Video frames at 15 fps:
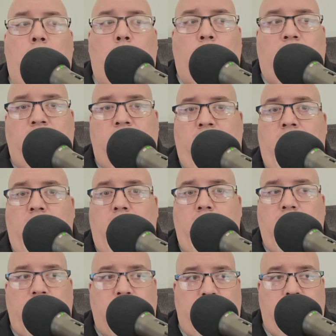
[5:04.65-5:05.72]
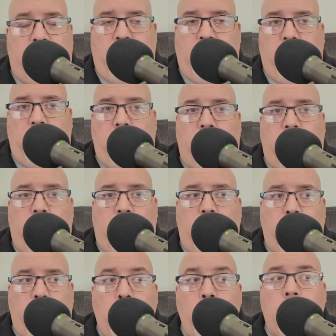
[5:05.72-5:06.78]
where we can tell and get
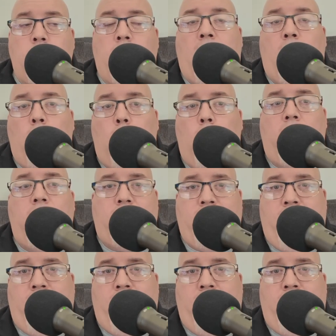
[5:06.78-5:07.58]
news about what is